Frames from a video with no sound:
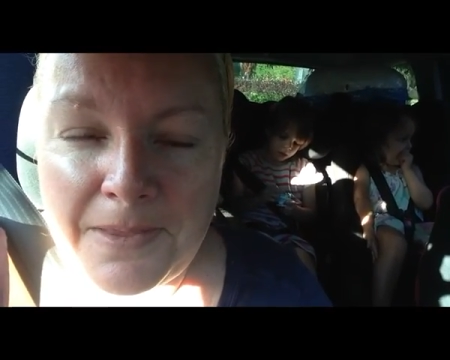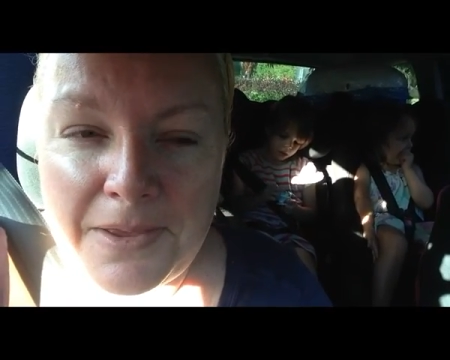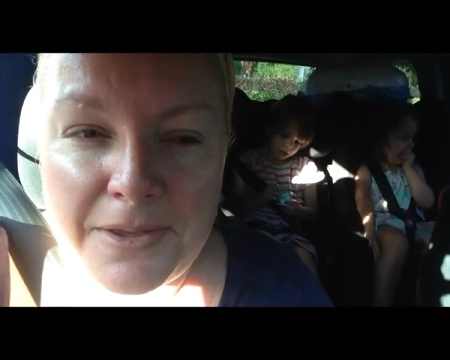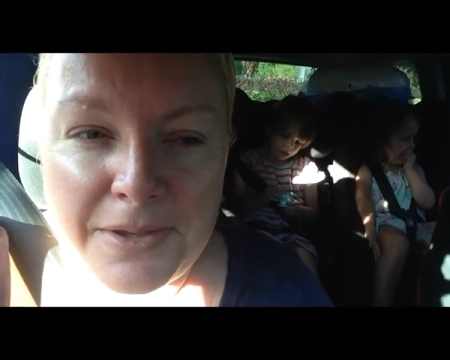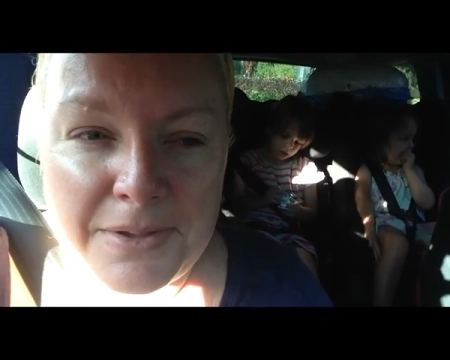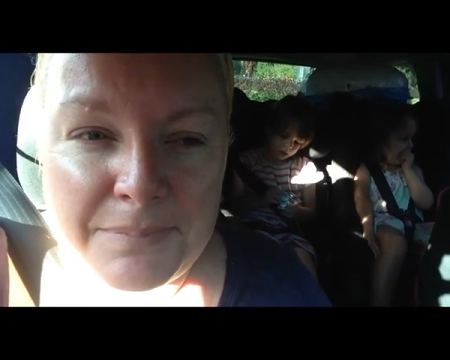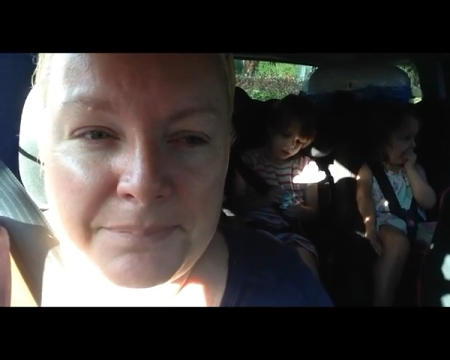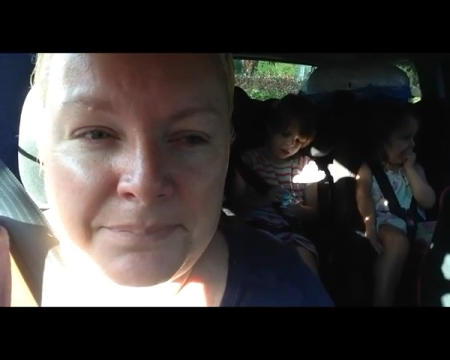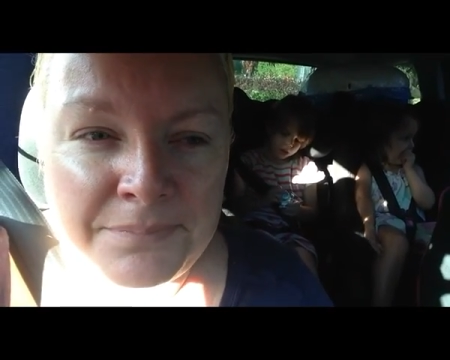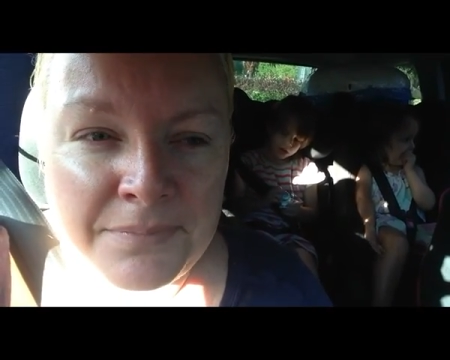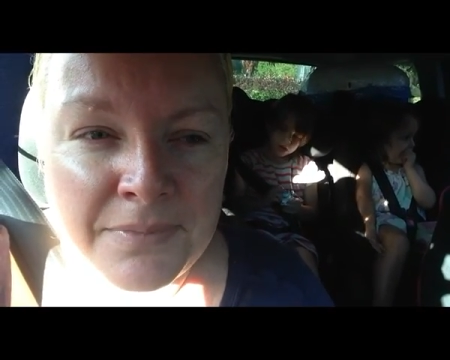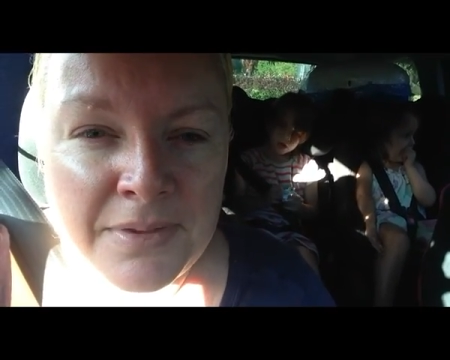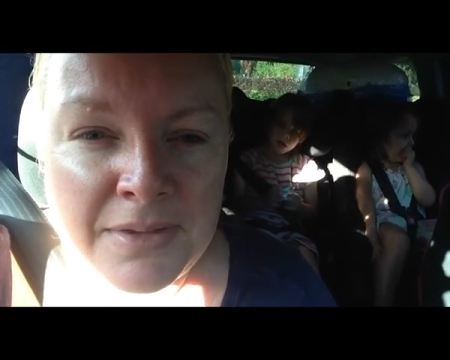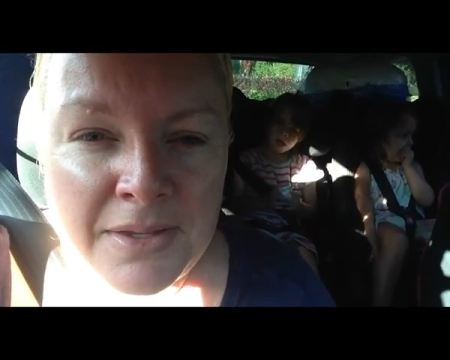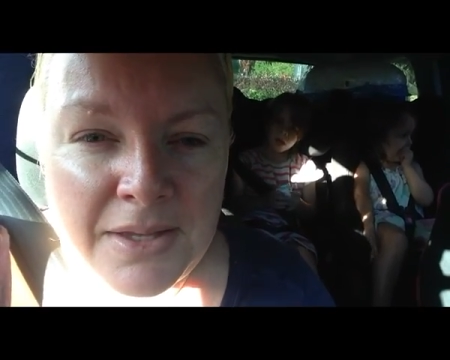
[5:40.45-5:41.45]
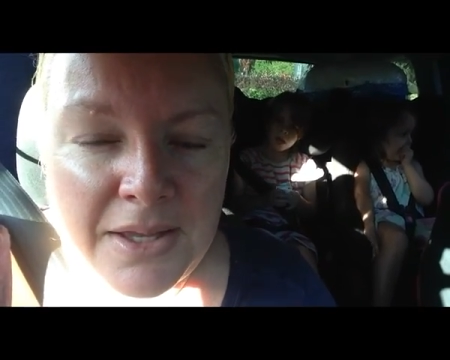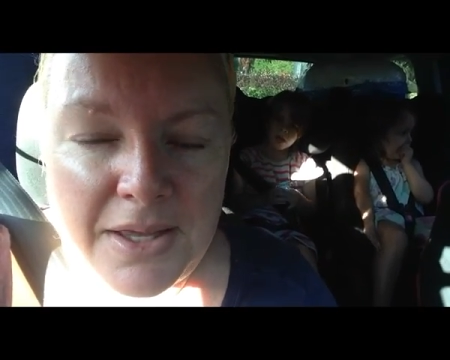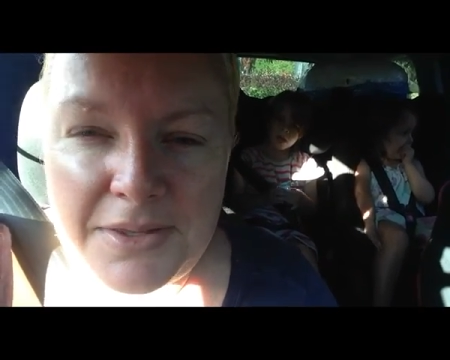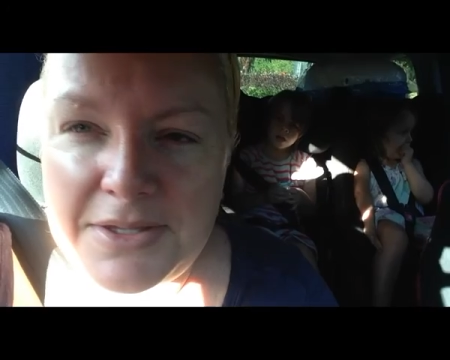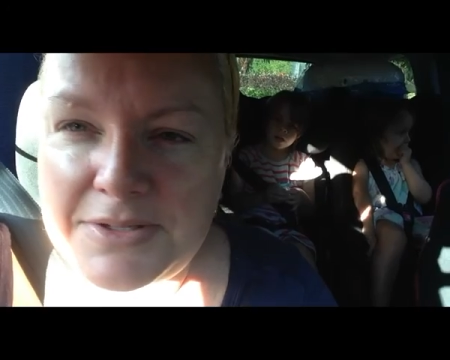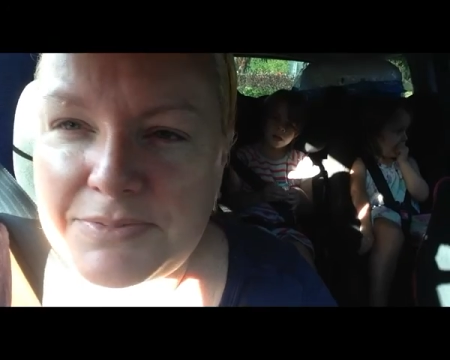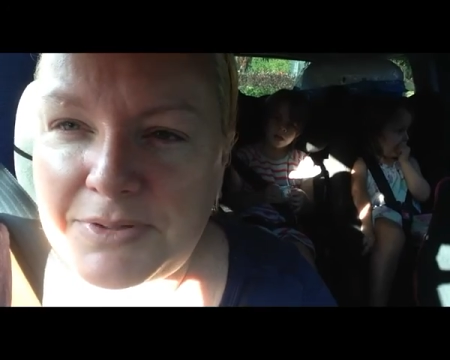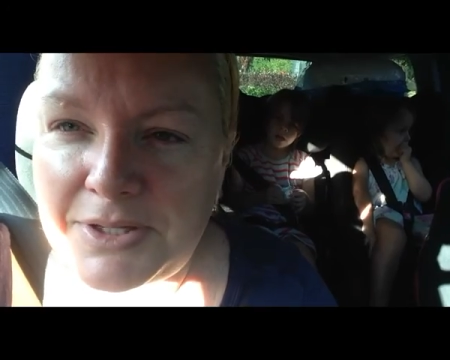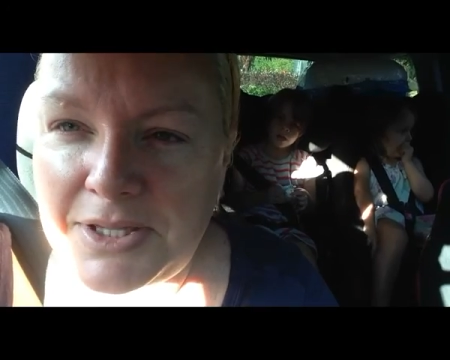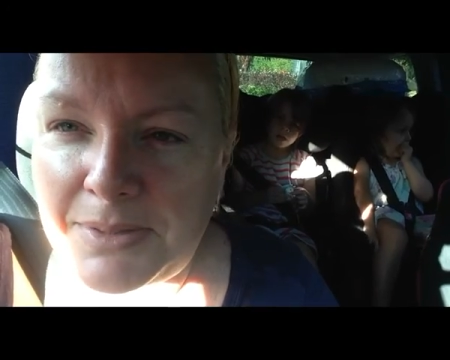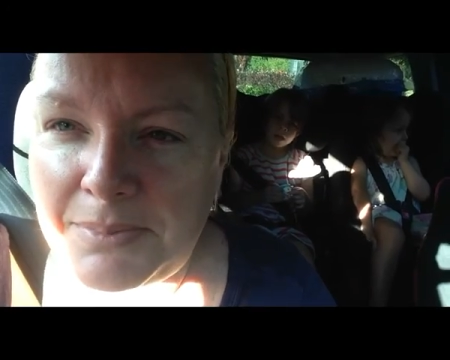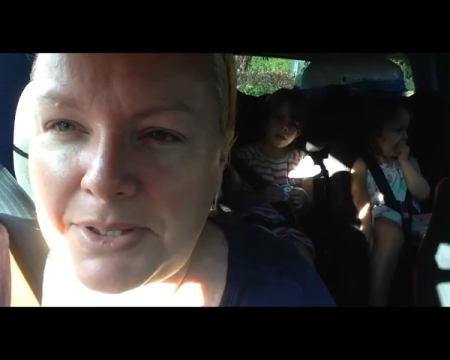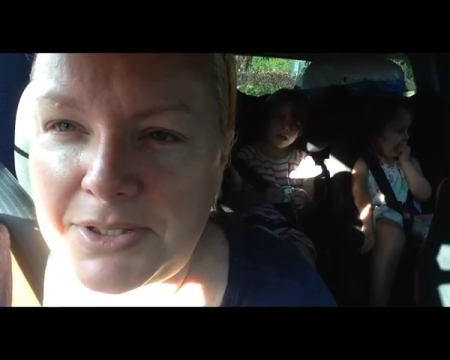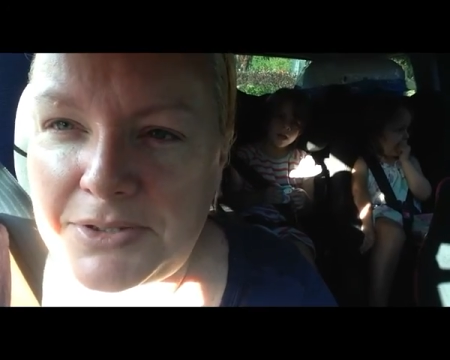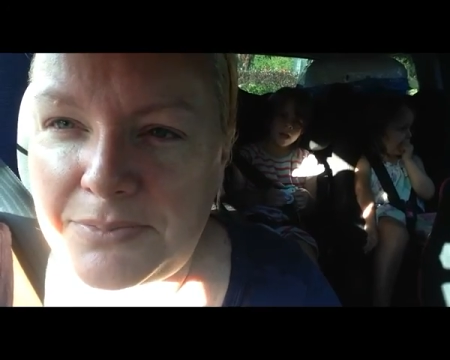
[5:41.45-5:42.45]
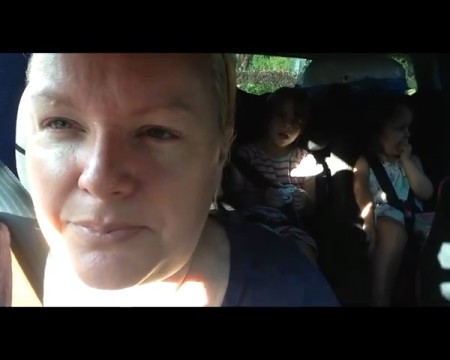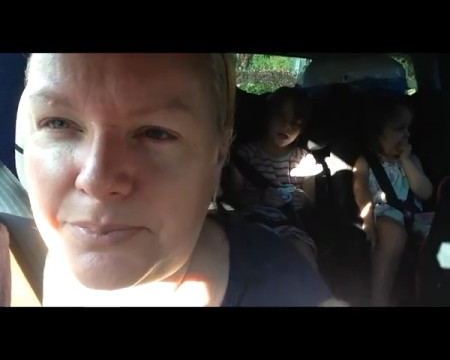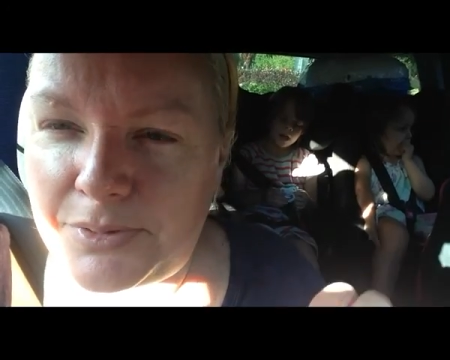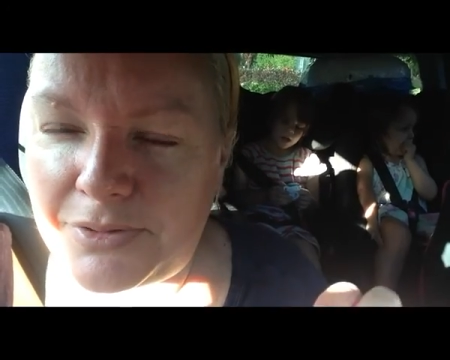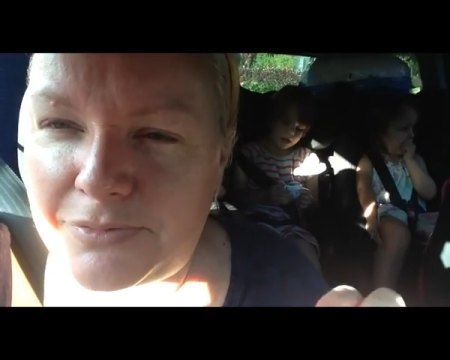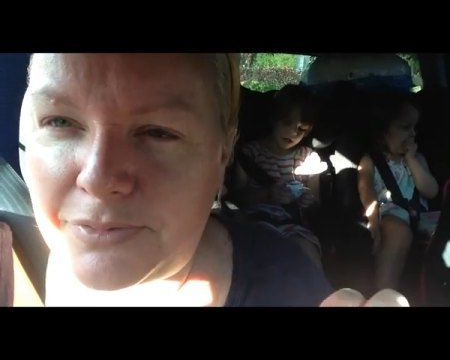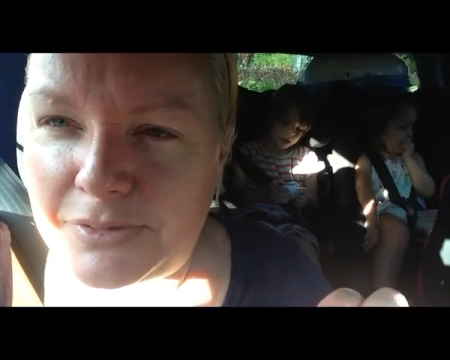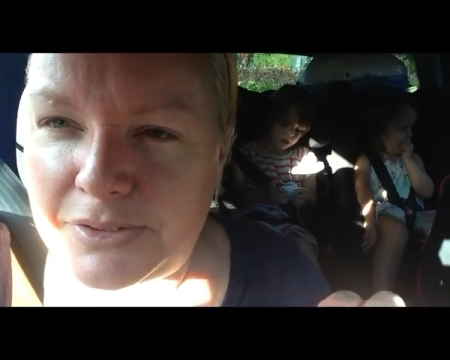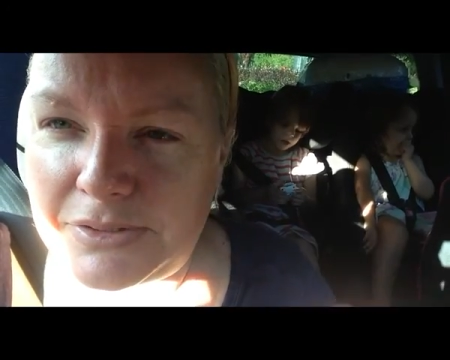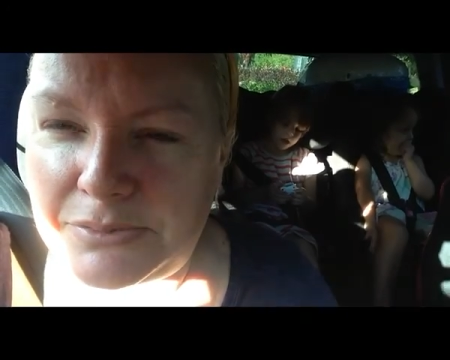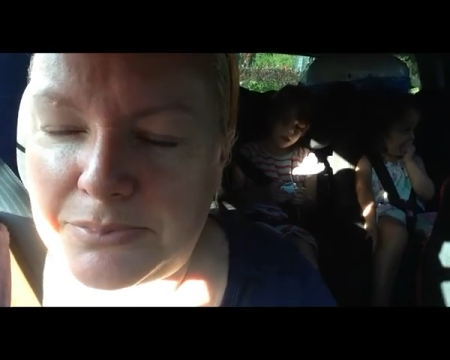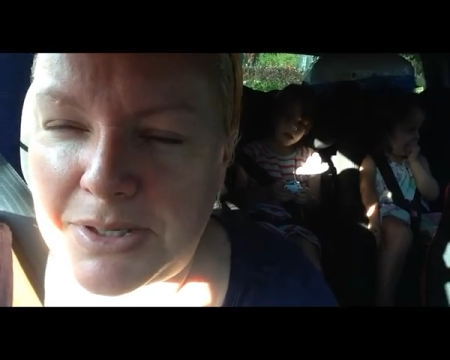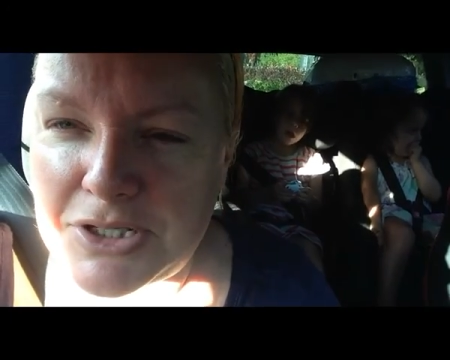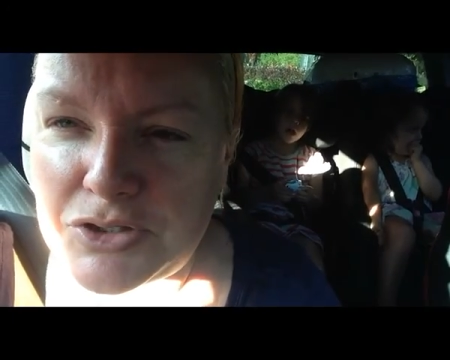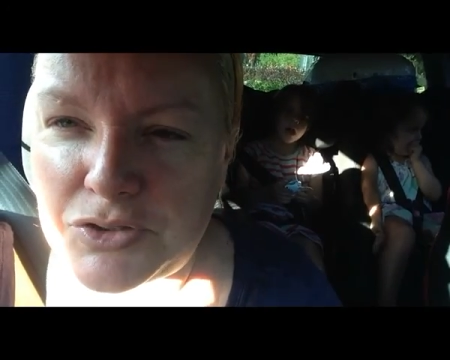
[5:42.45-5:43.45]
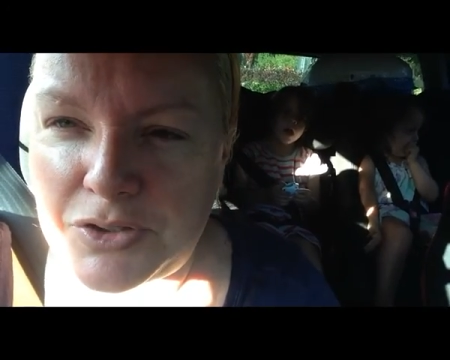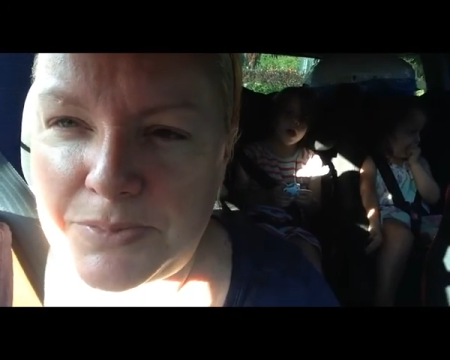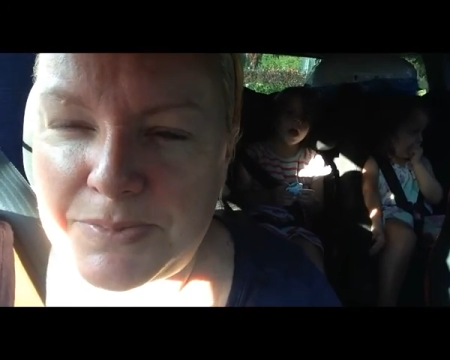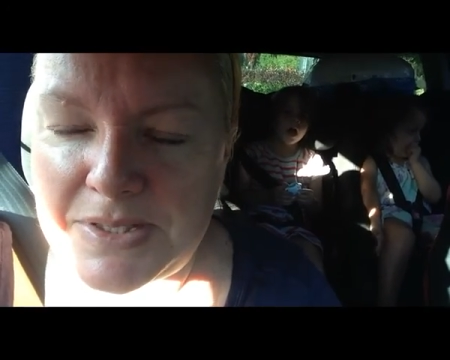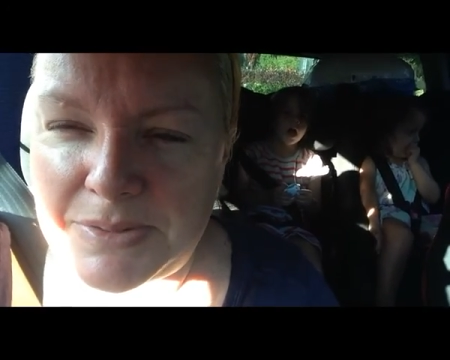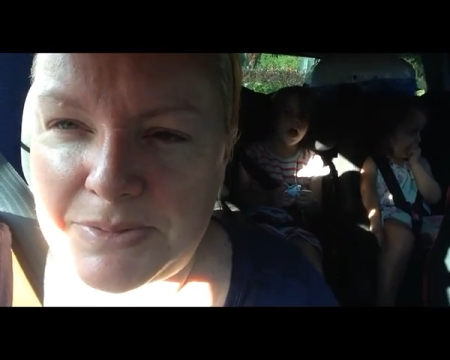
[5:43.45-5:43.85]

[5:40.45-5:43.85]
Had these really yummy, beautiful little mushrooms.